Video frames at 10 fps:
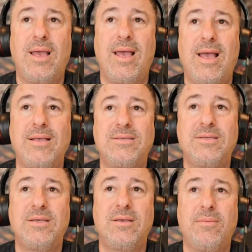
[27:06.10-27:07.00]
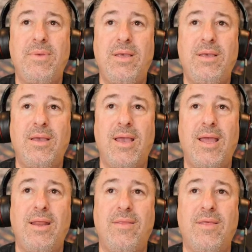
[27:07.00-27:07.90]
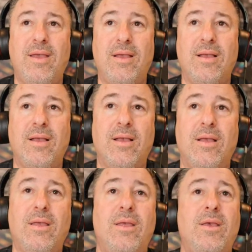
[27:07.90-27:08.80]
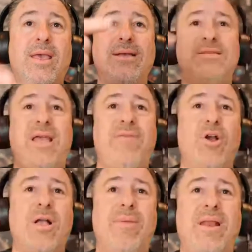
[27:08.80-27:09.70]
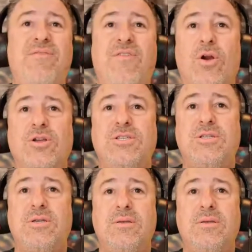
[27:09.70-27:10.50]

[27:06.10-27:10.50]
Ask me anything. Okay, Steve, you're coming in first.